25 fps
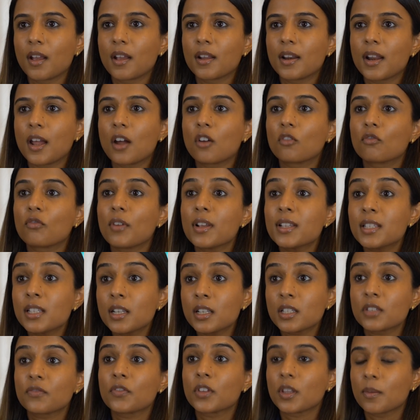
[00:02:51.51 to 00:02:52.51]
Now,
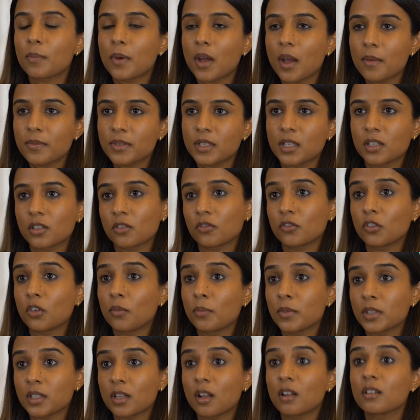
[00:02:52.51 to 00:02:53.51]
residence for the purposes of
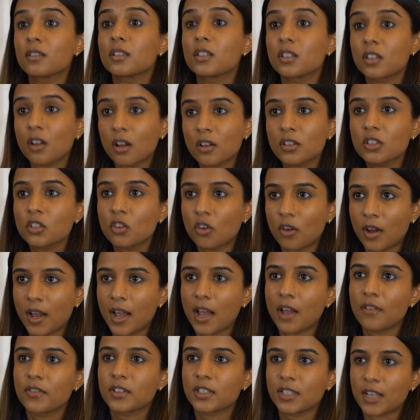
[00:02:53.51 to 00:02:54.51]
domicile does not
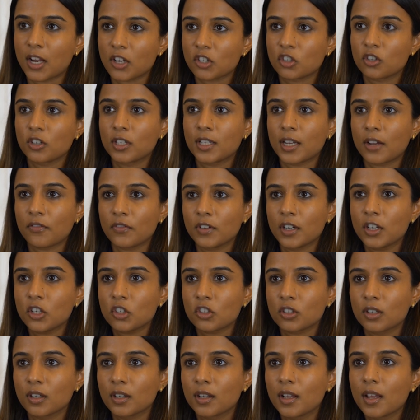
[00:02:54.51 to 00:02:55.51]
have a statutory
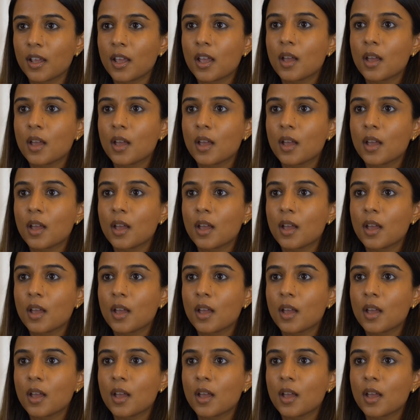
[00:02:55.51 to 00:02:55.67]
definition,